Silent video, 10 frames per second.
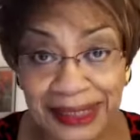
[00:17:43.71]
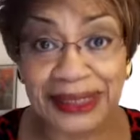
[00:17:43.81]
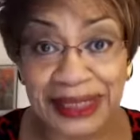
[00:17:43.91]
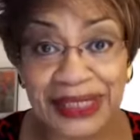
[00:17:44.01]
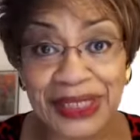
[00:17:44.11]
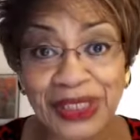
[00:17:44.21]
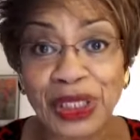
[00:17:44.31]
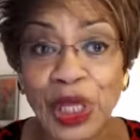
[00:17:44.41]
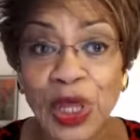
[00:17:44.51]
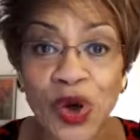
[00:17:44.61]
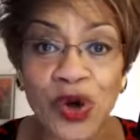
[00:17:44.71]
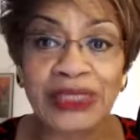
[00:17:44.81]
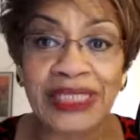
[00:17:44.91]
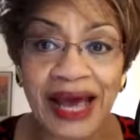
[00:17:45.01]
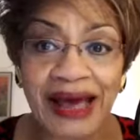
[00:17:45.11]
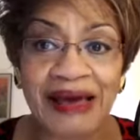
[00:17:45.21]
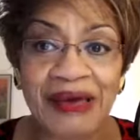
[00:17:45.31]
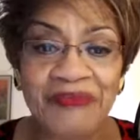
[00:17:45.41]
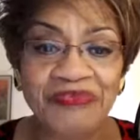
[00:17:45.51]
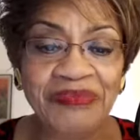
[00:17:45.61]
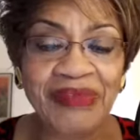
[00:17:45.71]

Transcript: existed a long time.